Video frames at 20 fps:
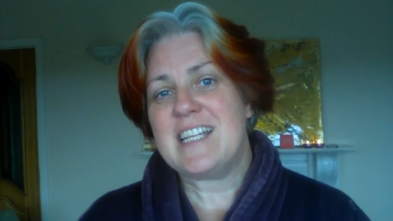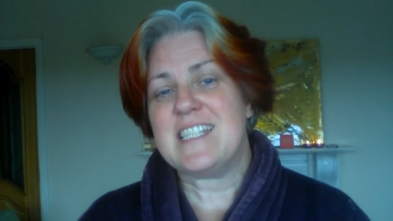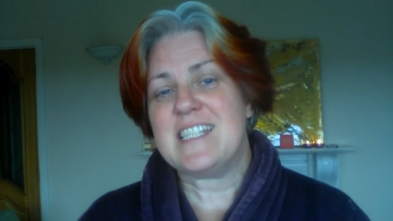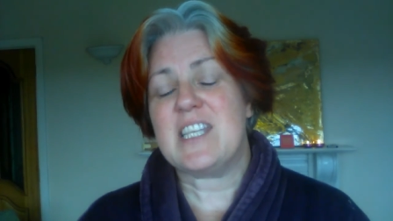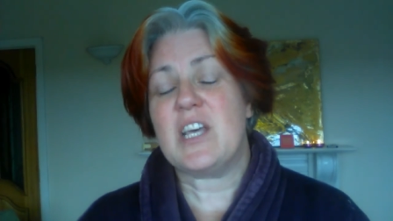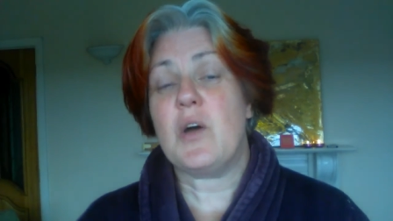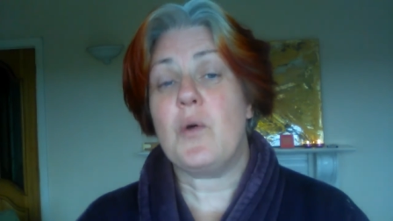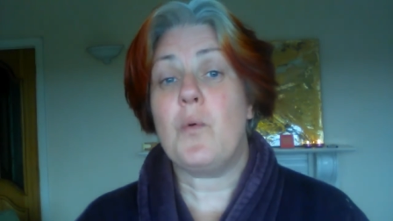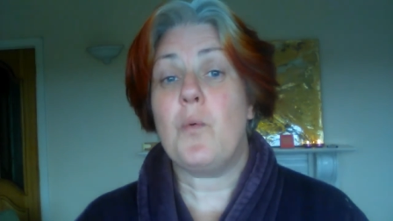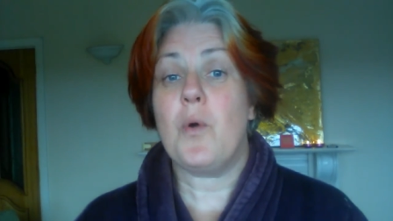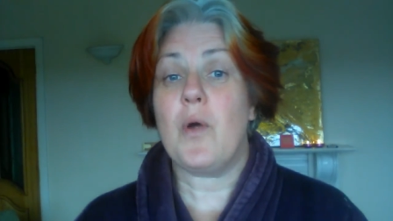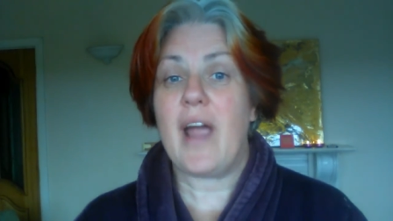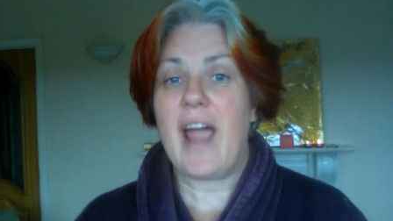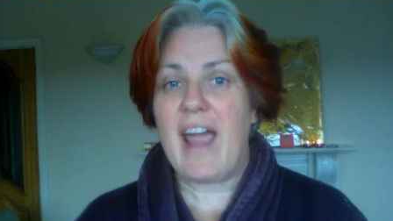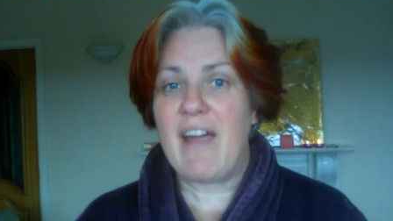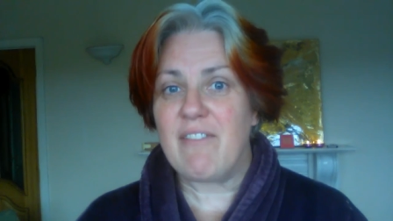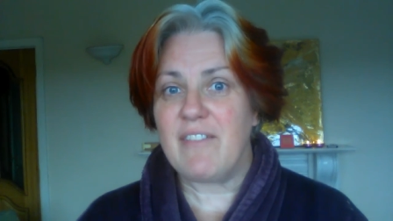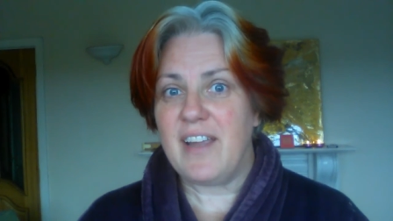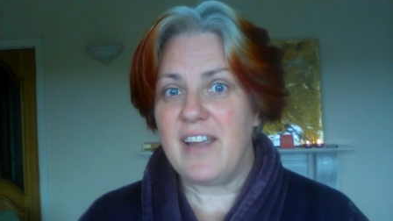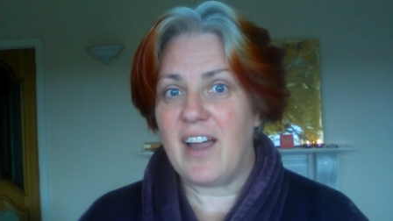So
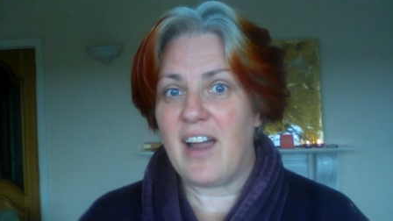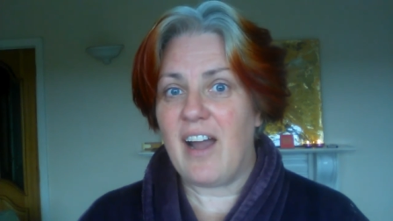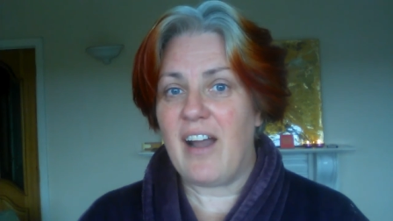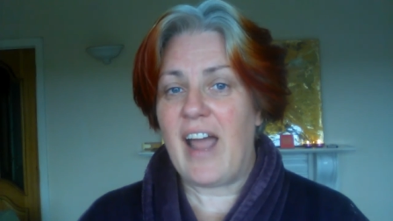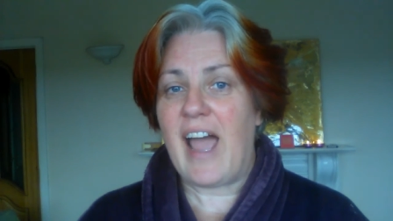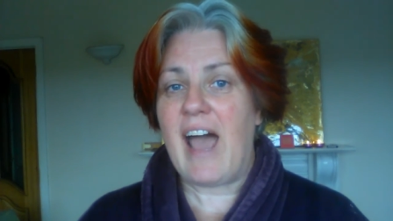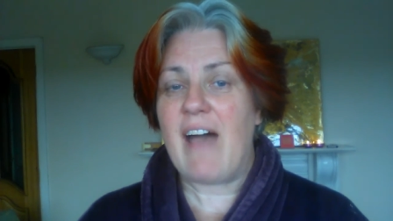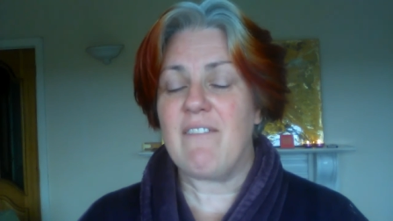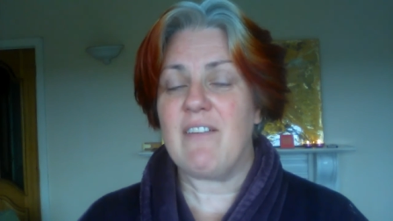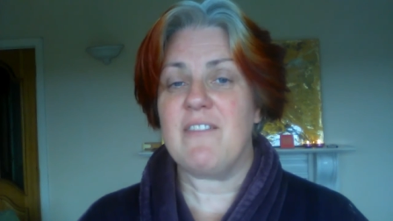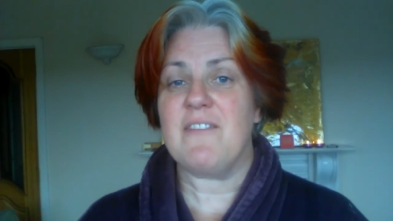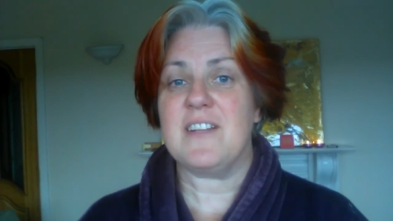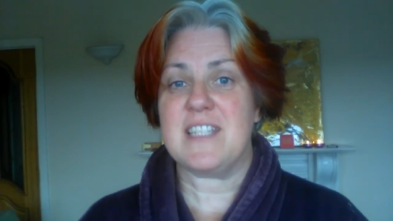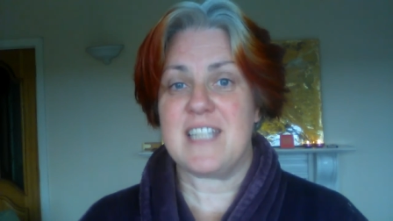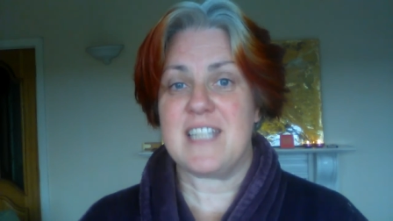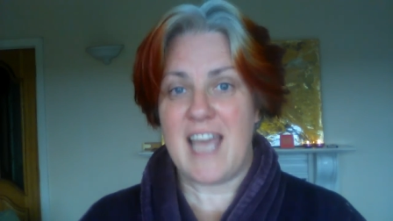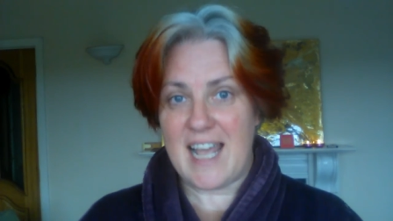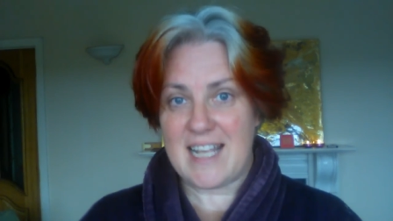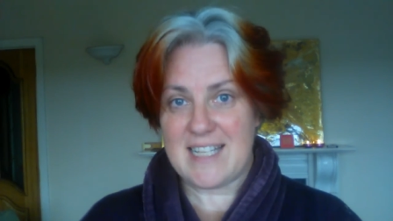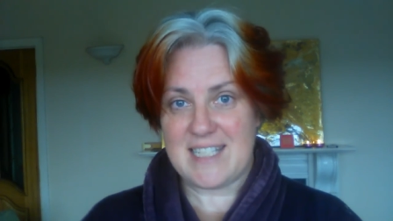wherever you are, have a
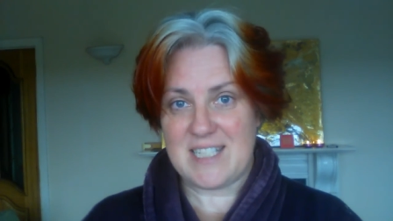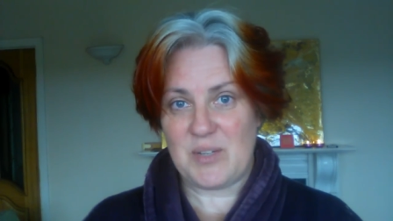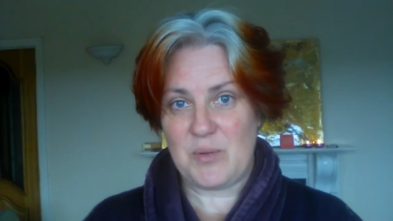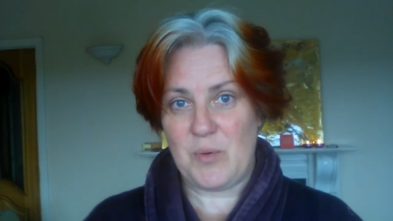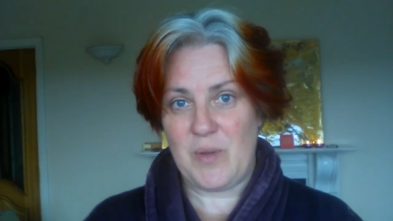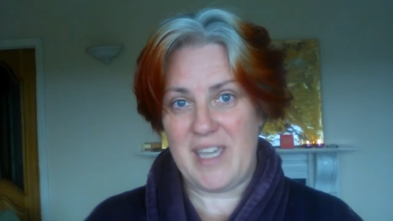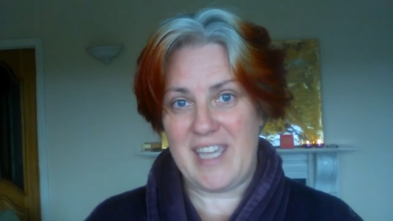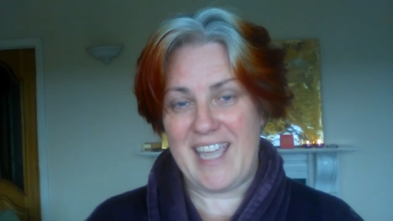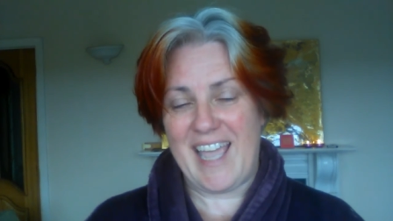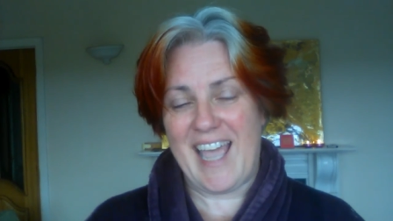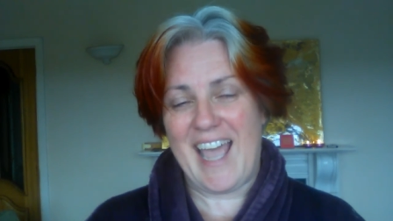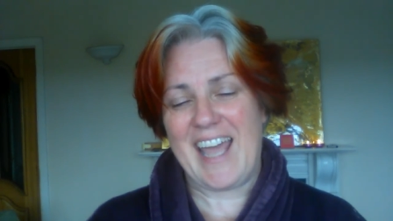fantastic week